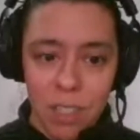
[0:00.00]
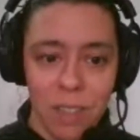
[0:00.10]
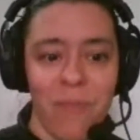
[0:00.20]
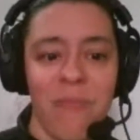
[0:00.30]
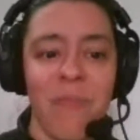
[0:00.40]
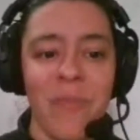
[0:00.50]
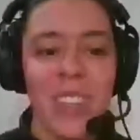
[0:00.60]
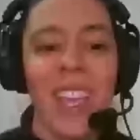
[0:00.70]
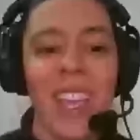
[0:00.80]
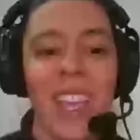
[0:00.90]
Nothing
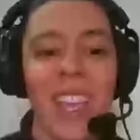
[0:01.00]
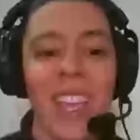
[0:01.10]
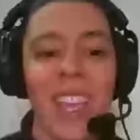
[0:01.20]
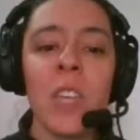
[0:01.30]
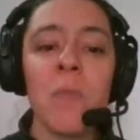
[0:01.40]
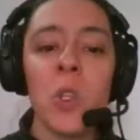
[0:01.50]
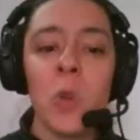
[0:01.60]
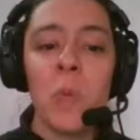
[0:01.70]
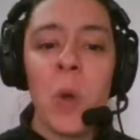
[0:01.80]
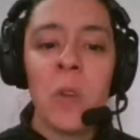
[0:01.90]
keeps you motivated
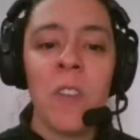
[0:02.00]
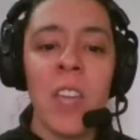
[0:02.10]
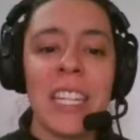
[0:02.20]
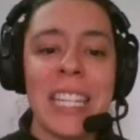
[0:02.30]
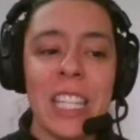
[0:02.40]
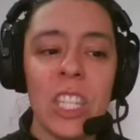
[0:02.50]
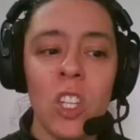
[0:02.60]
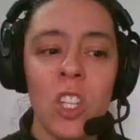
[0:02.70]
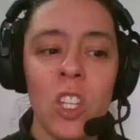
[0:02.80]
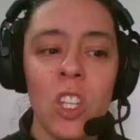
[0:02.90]
to stick to the
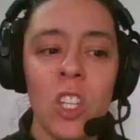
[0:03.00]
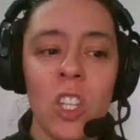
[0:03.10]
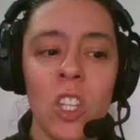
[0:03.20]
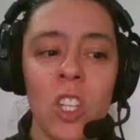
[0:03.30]
plan like